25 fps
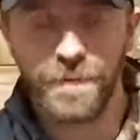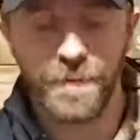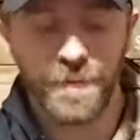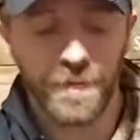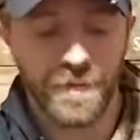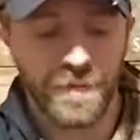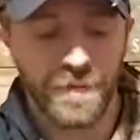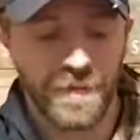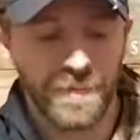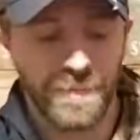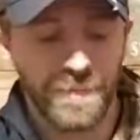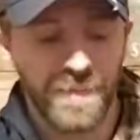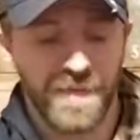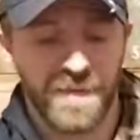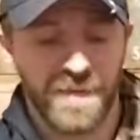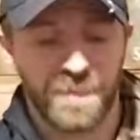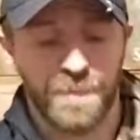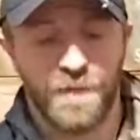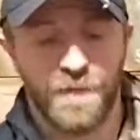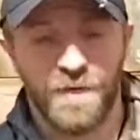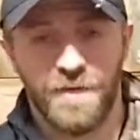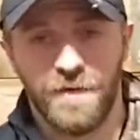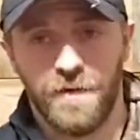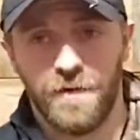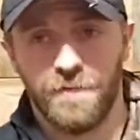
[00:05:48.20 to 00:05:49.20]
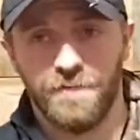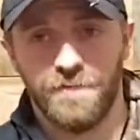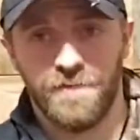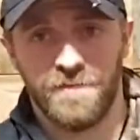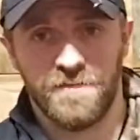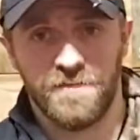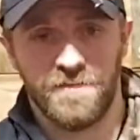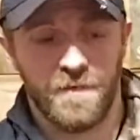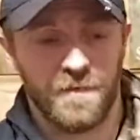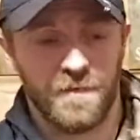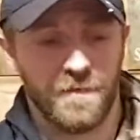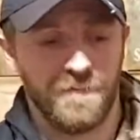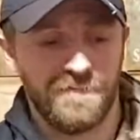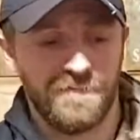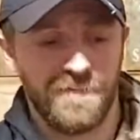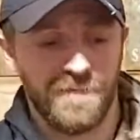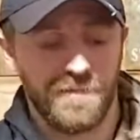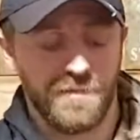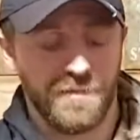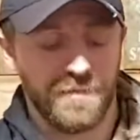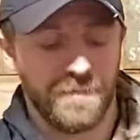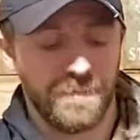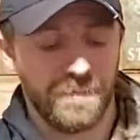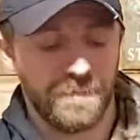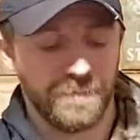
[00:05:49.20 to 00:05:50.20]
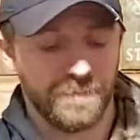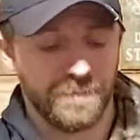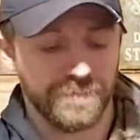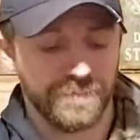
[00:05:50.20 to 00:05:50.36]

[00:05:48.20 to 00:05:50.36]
I'm going to make it pretty hard for sucker fishing.